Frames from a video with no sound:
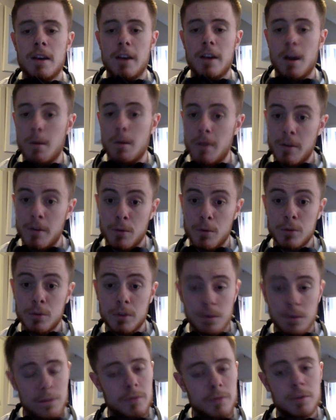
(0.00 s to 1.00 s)
I've
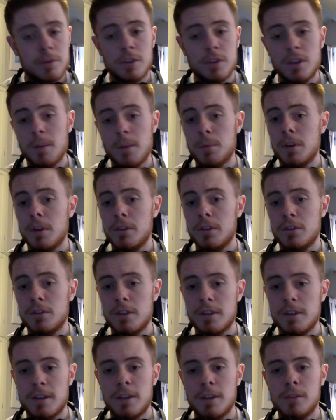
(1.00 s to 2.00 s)
also, for example, I've
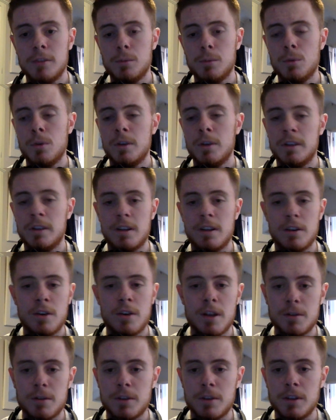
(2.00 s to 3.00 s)
streamed Gears of War. I did a
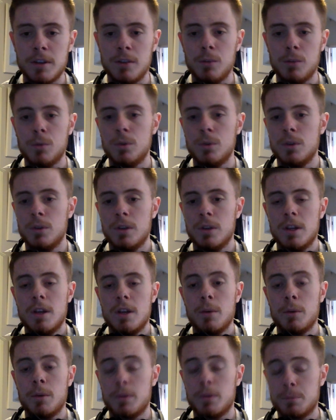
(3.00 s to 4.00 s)
night of Gears of War,
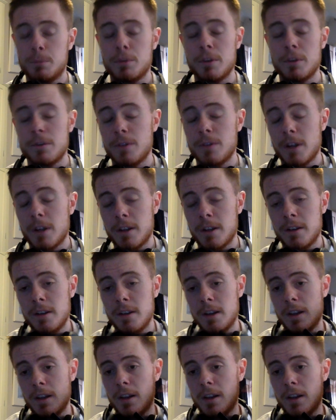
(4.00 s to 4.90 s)
which was pretty fun.